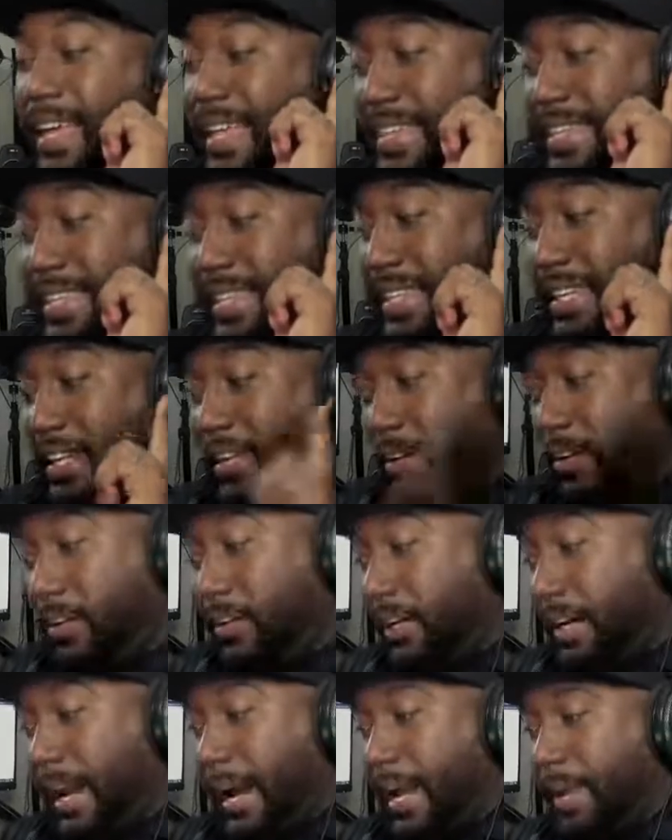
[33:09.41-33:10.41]
the
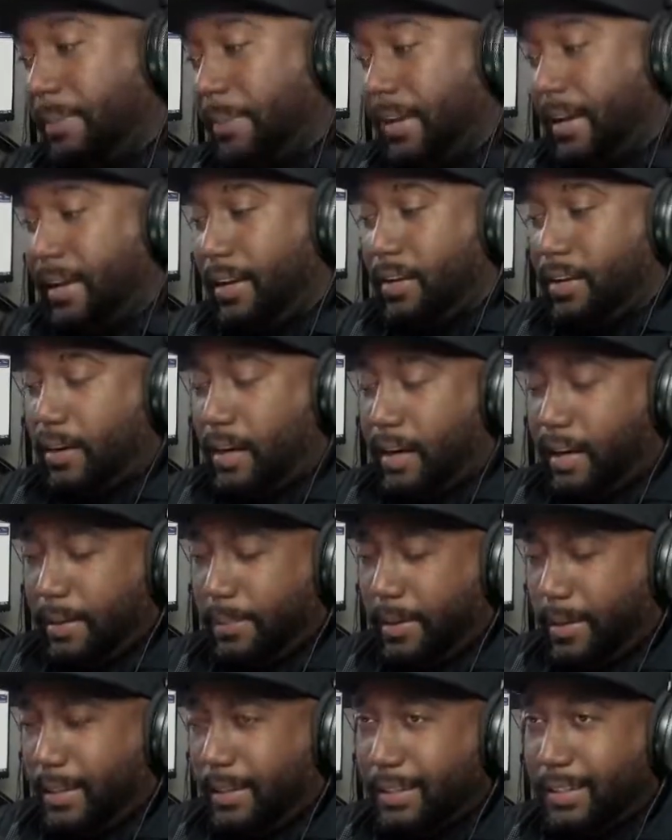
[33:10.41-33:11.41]
current
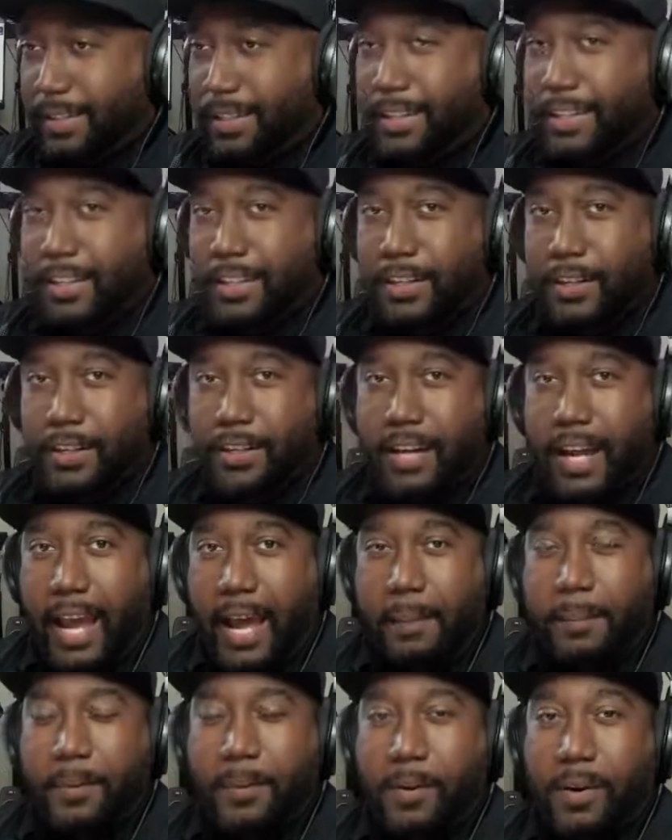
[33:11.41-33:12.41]
the current
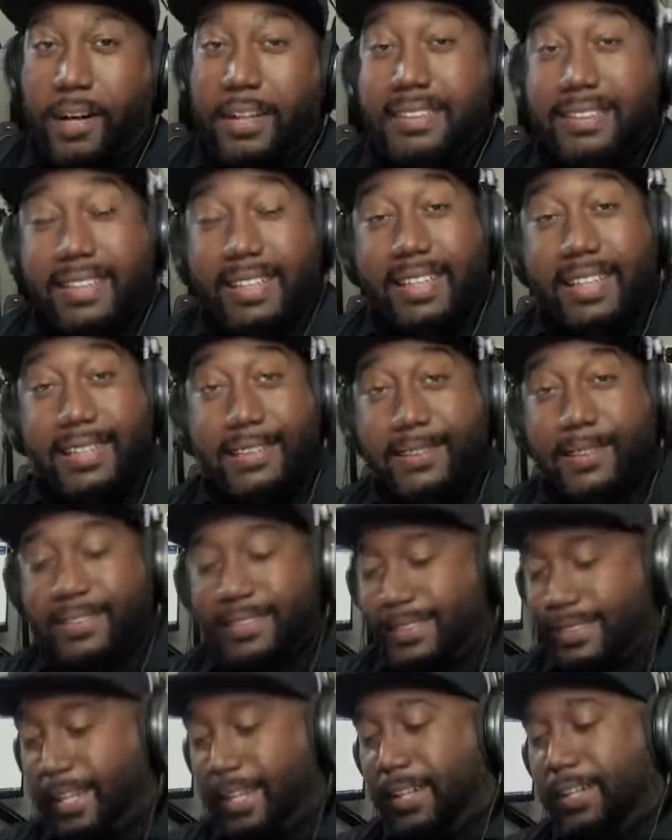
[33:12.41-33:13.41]
Apple Watch is on
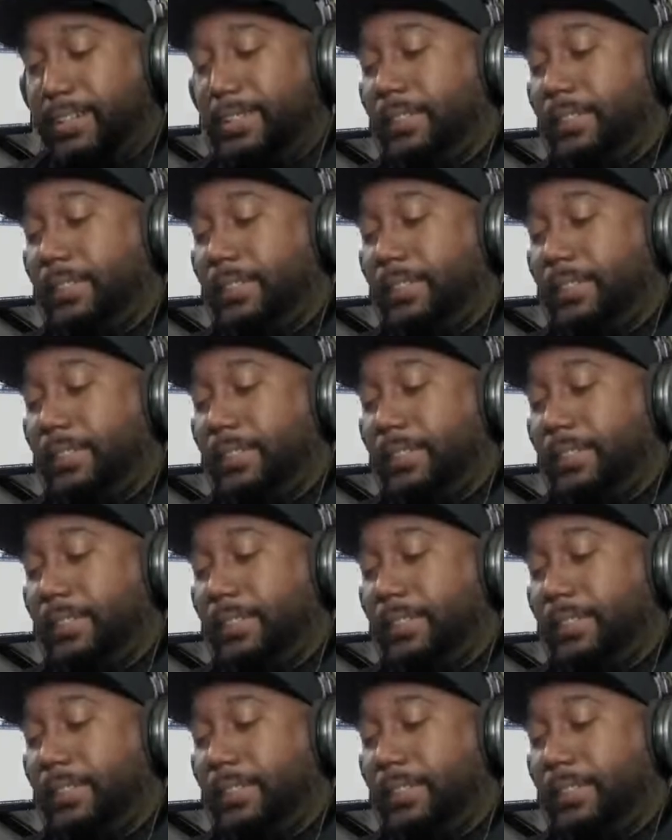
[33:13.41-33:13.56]
sale.